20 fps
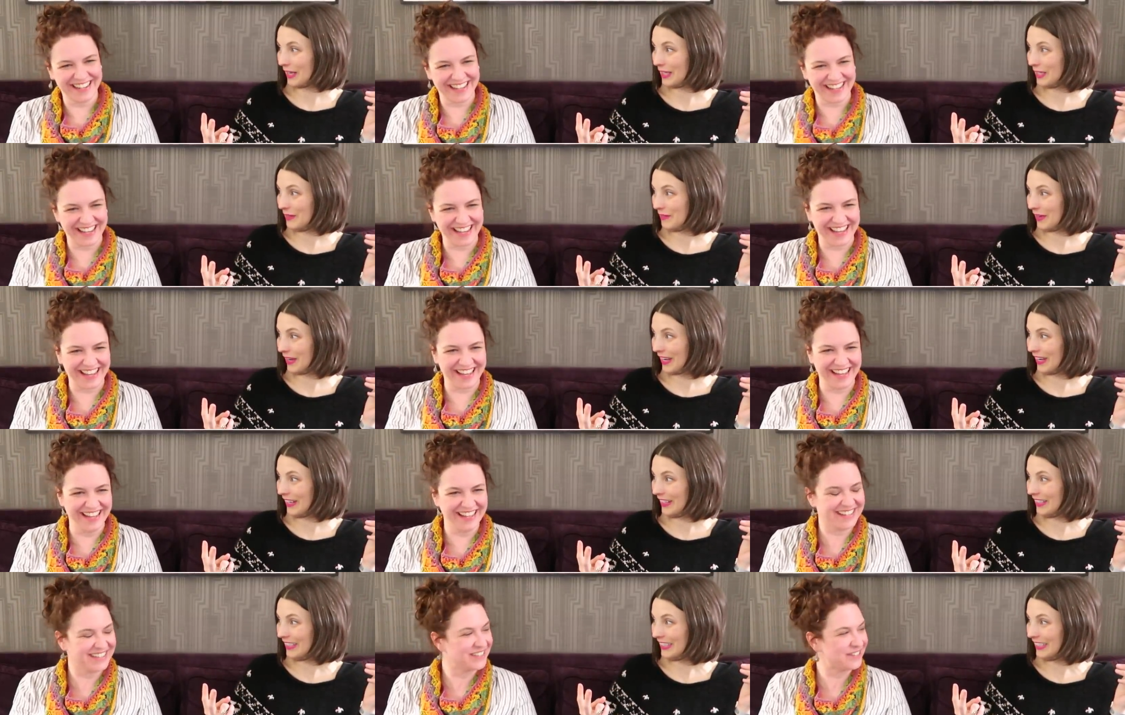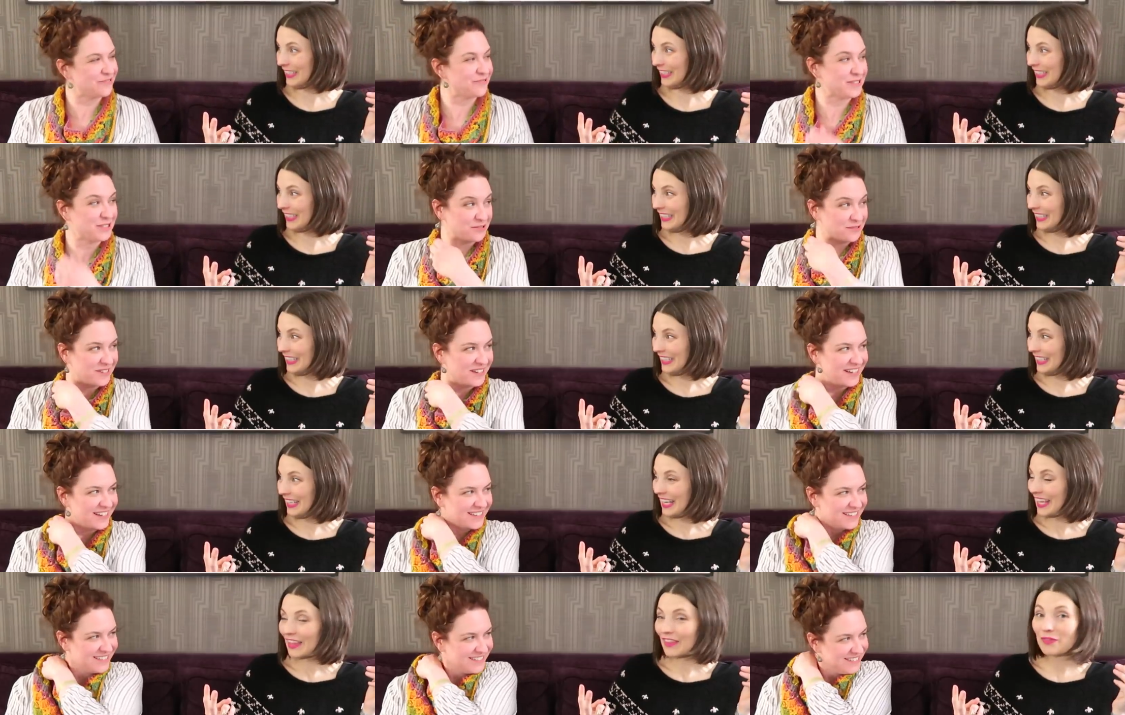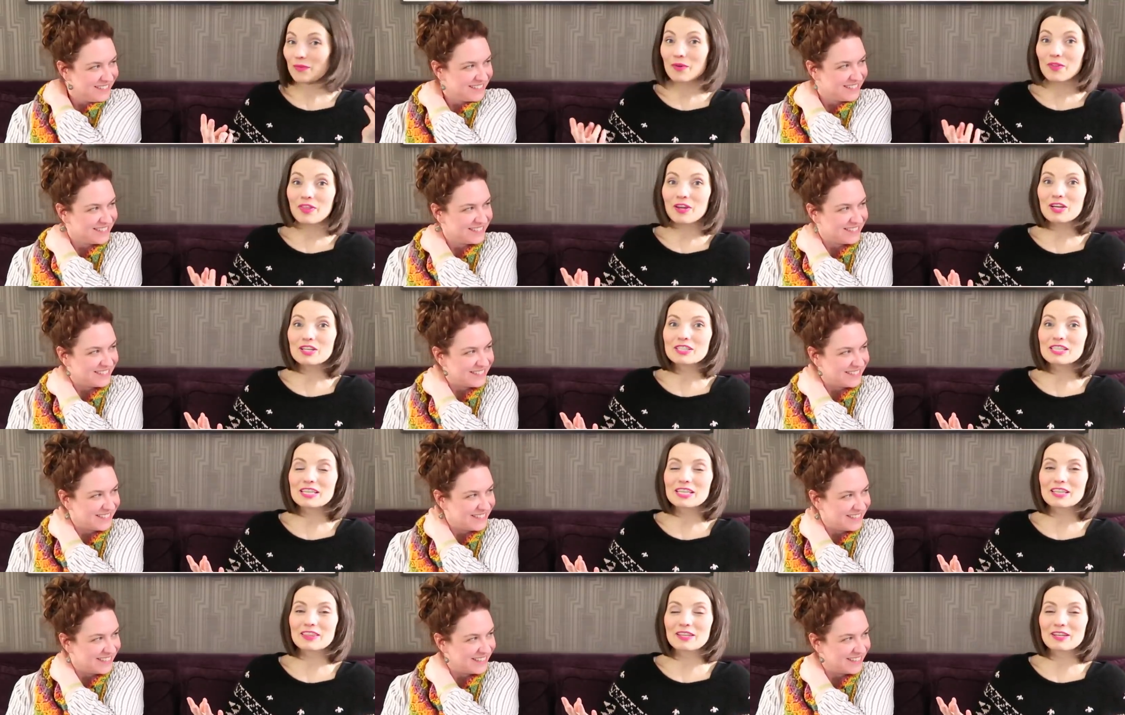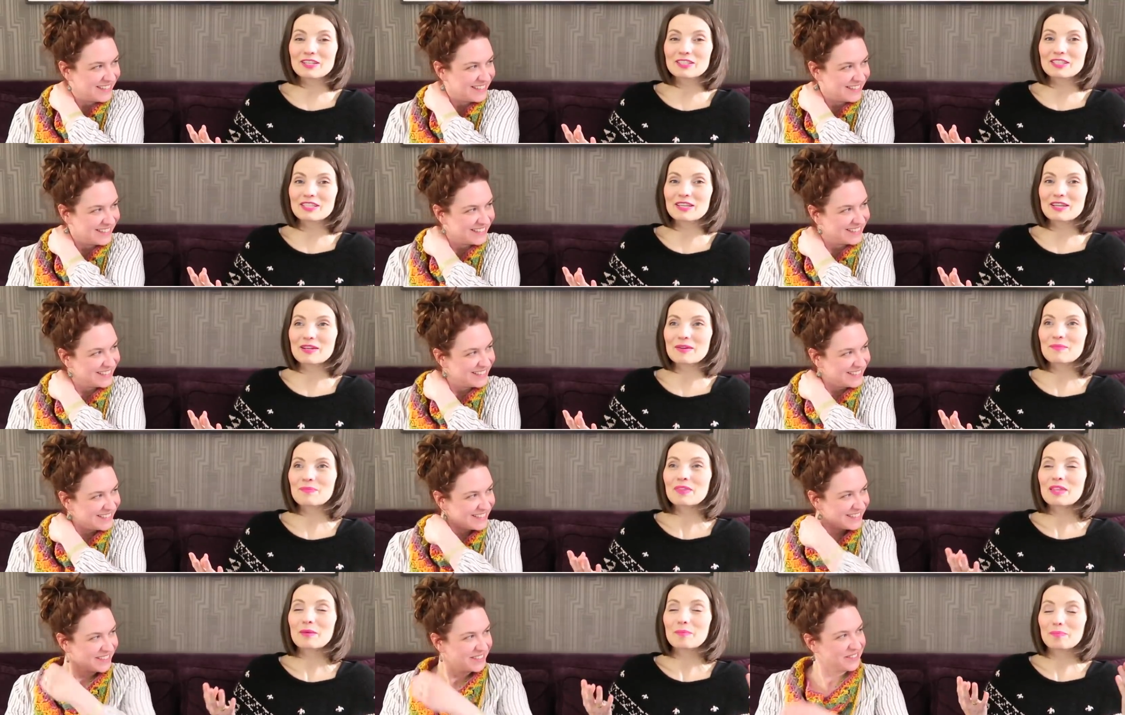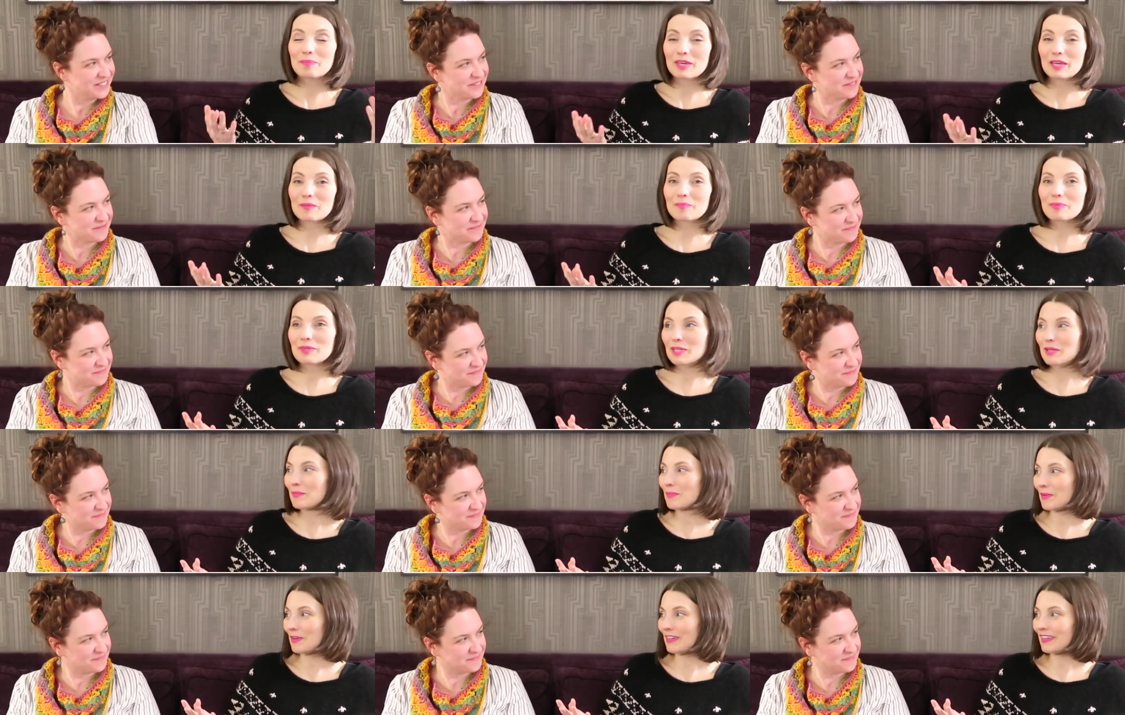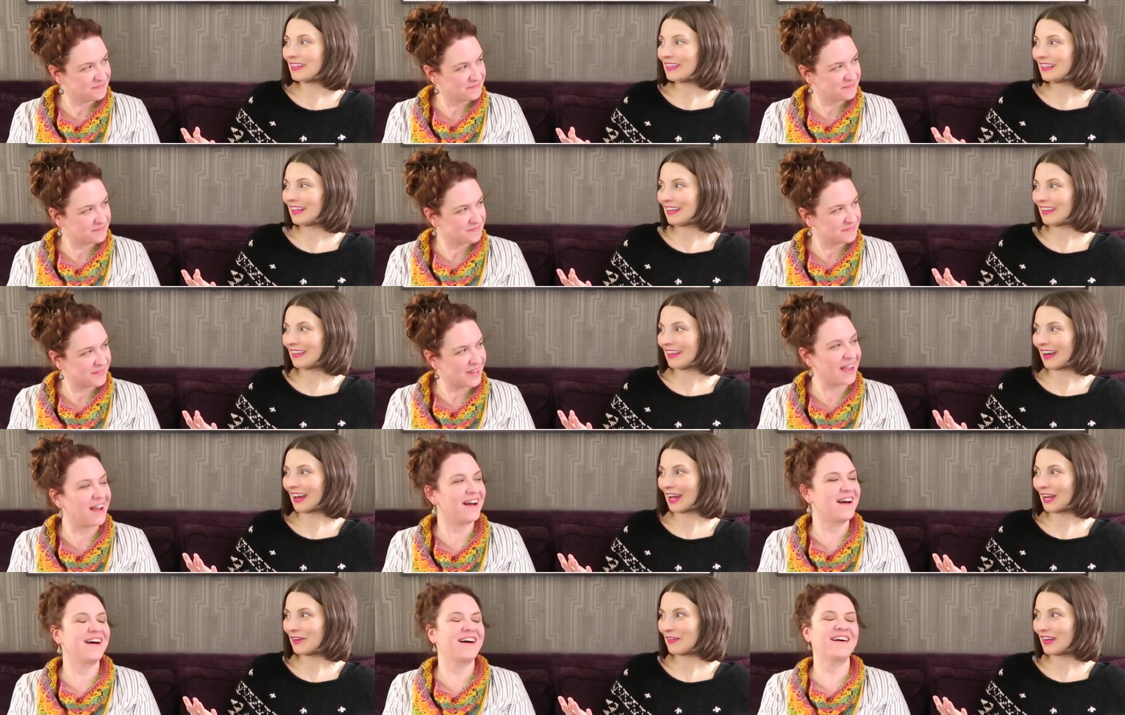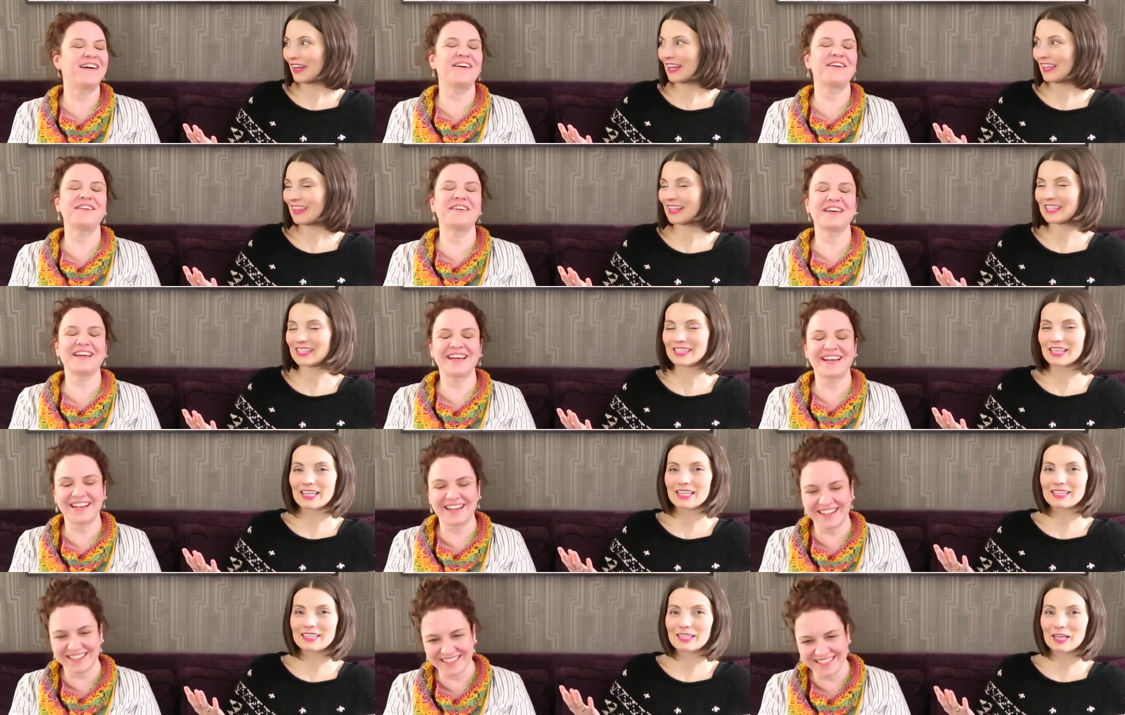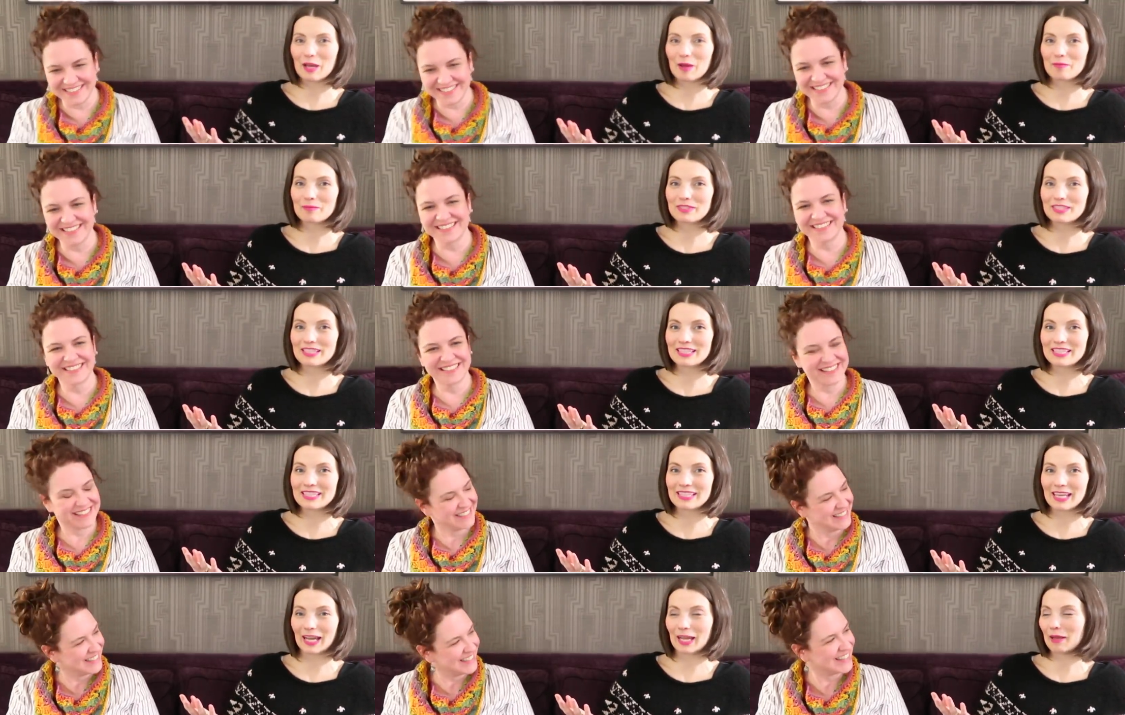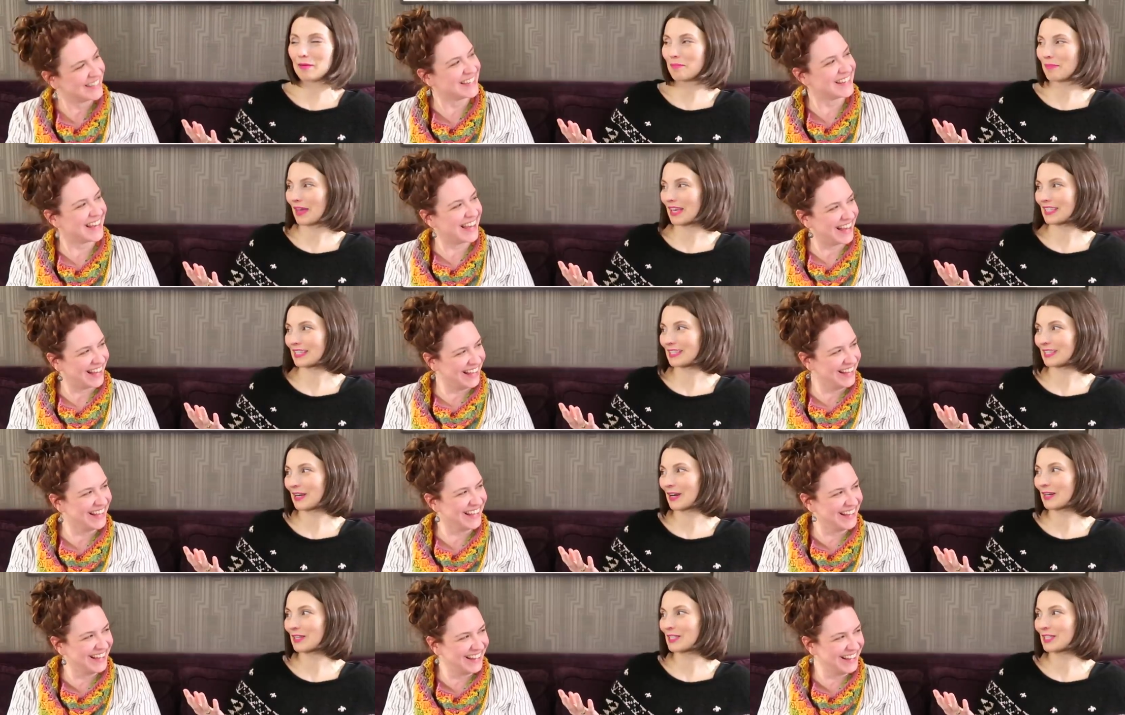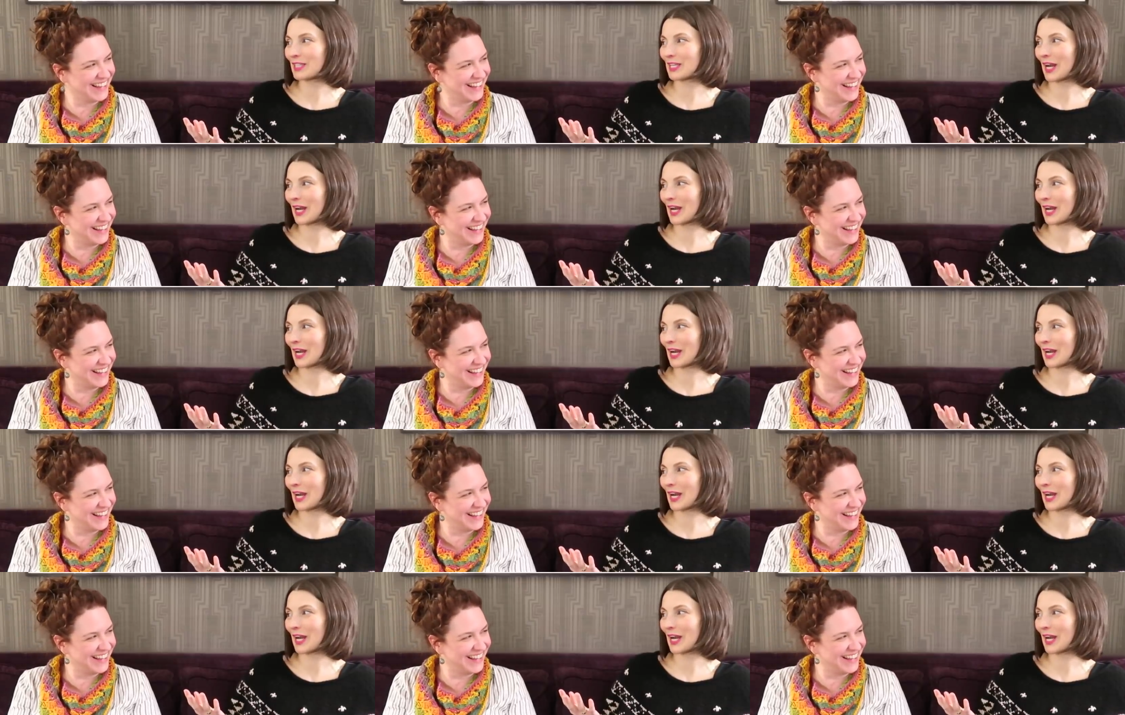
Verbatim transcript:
Speaker 1: talking yeah. about? Which one? Well, there's a, there's a big billboard on the highway oh, that yeah. says, "Come to the second best yarn